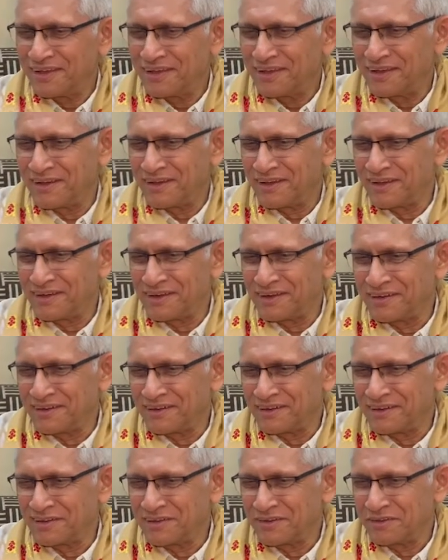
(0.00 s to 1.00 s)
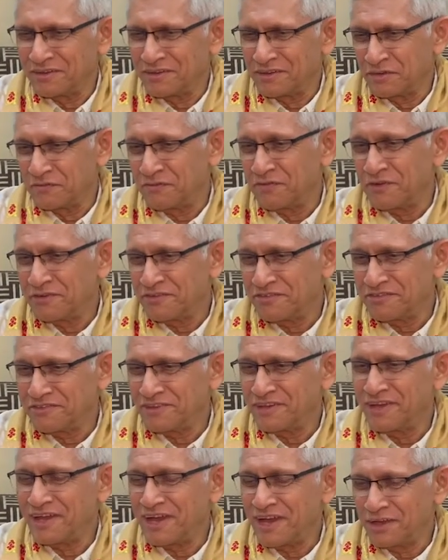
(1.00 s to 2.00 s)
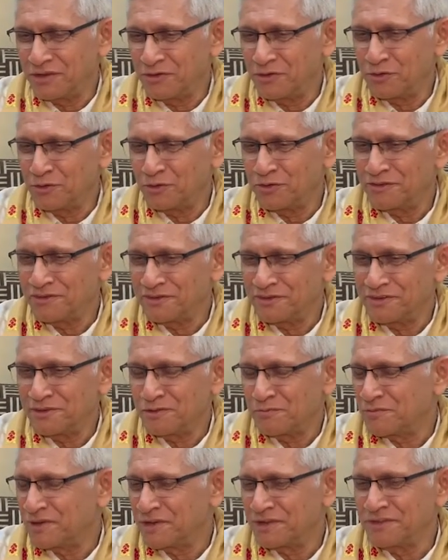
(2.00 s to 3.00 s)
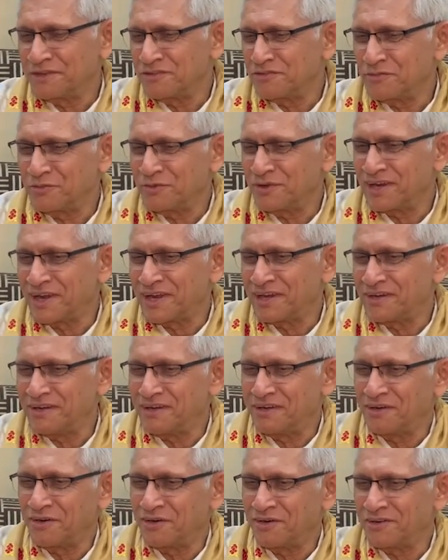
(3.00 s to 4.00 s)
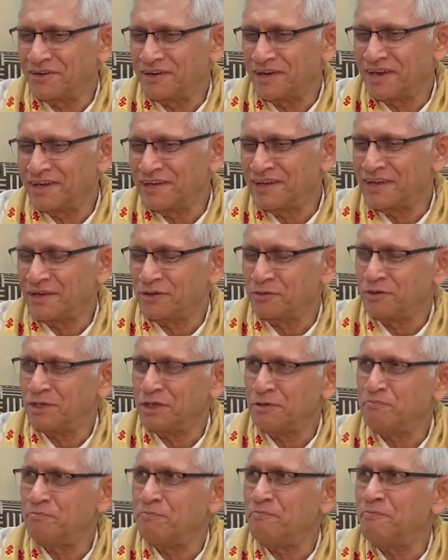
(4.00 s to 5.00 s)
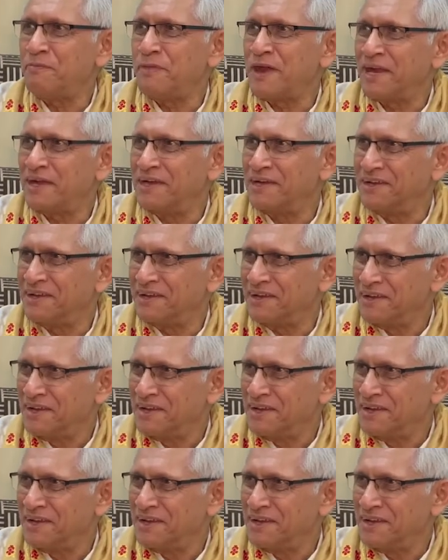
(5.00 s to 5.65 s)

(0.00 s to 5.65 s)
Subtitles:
And the first three I wrote, but this one I did not write, I only penned.